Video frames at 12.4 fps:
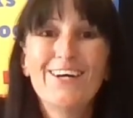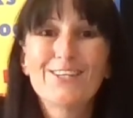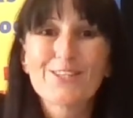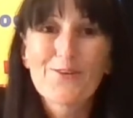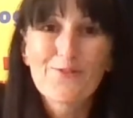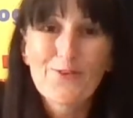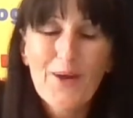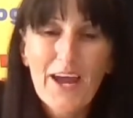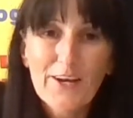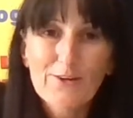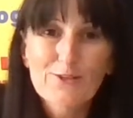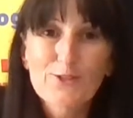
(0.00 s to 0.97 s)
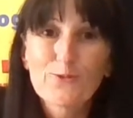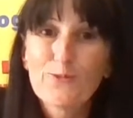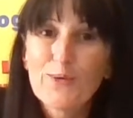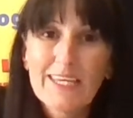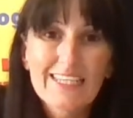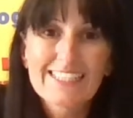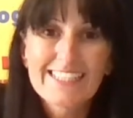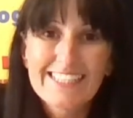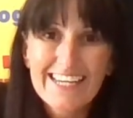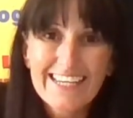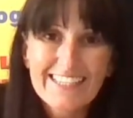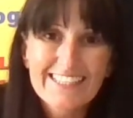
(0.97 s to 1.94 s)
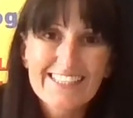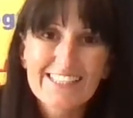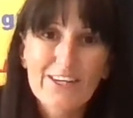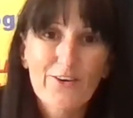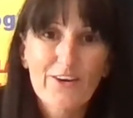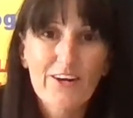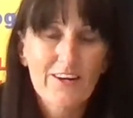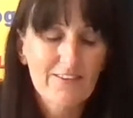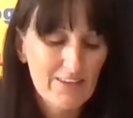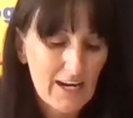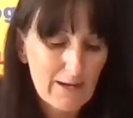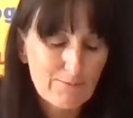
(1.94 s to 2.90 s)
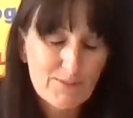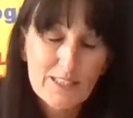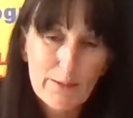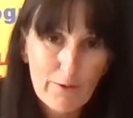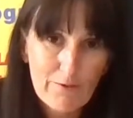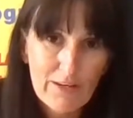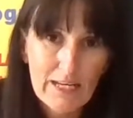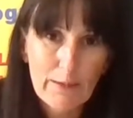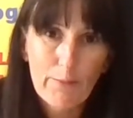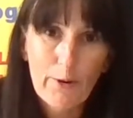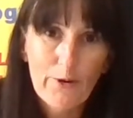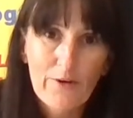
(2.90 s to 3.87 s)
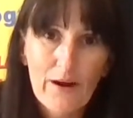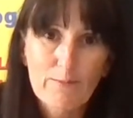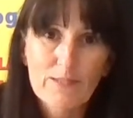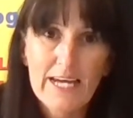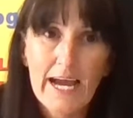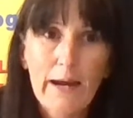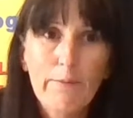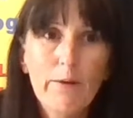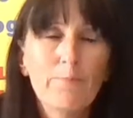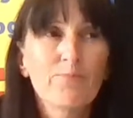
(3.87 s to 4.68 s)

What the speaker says: So if you head on to week 6 on our summer reading program tab,